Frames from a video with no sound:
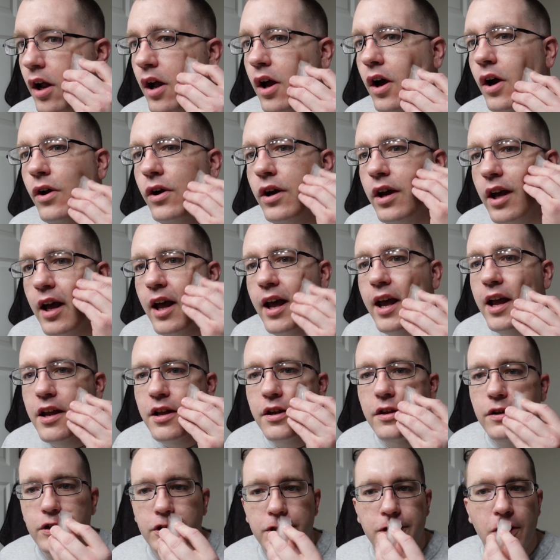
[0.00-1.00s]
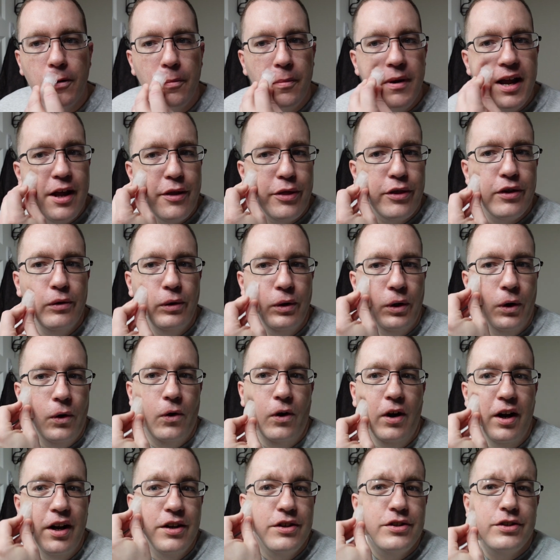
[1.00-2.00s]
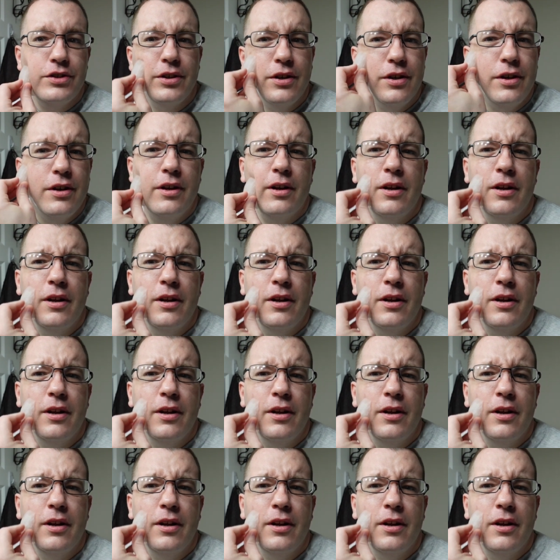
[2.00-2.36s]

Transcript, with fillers: Okay, so Matthew Lawrence